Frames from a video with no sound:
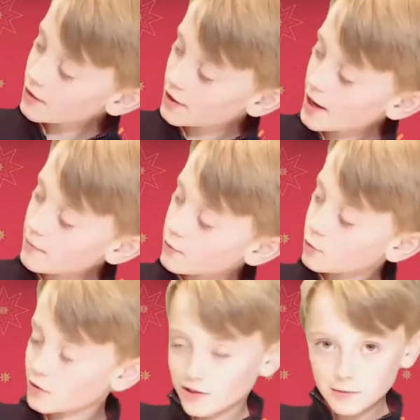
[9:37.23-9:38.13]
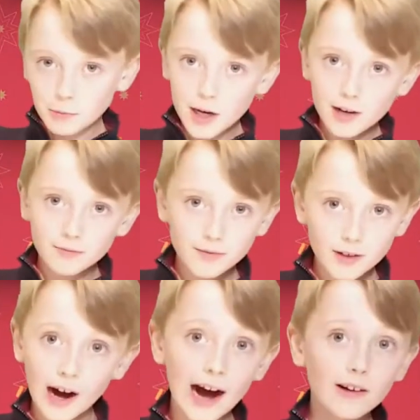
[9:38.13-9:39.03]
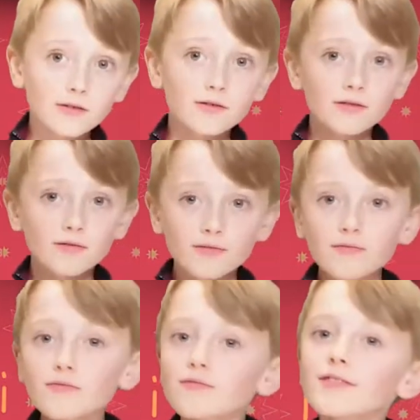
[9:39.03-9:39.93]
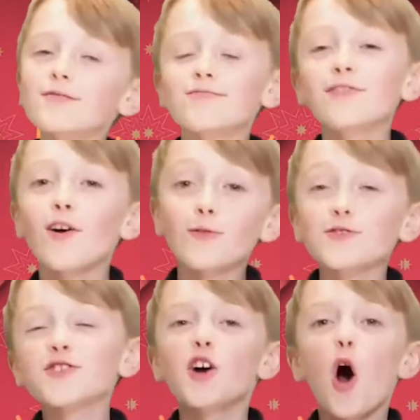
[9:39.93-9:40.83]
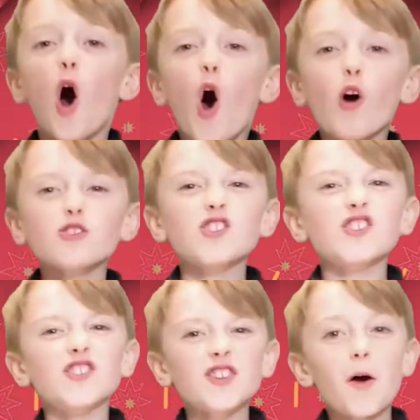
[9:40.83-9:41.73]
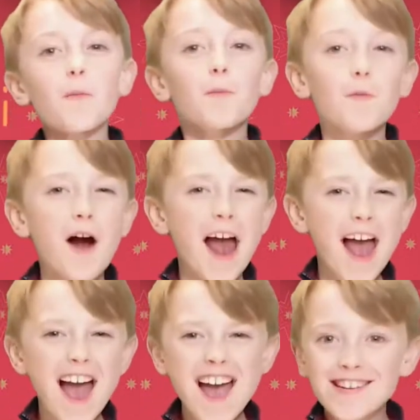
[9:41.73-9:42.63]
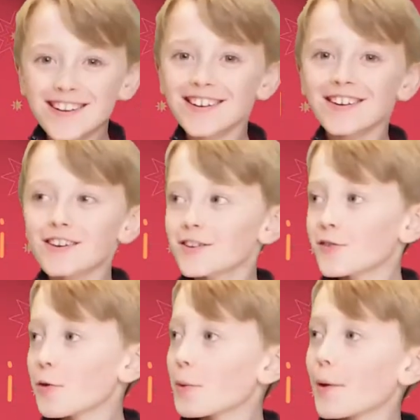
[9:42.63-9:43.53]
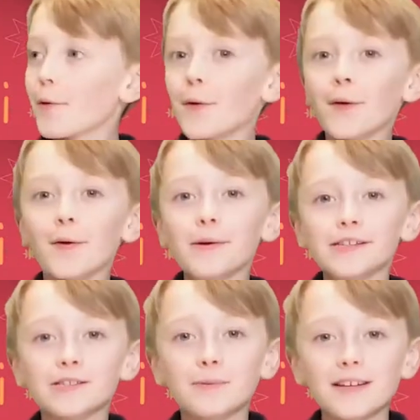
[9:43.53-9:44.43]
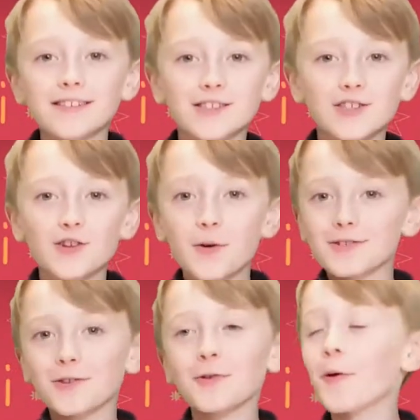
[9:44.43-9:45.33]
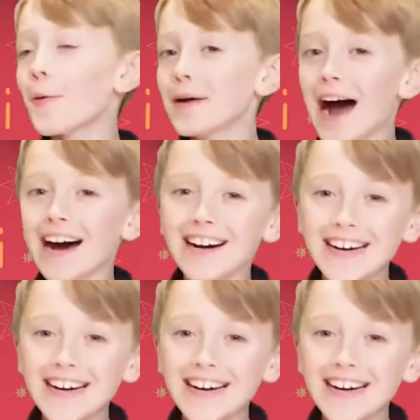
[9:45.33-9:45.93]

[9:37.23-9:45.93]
Yep, or somewhere in our house. Or somewhere? Or Maybe on Chaz's bedroom door. somewhere. Or, or, or, just place it in the snow as a doormat.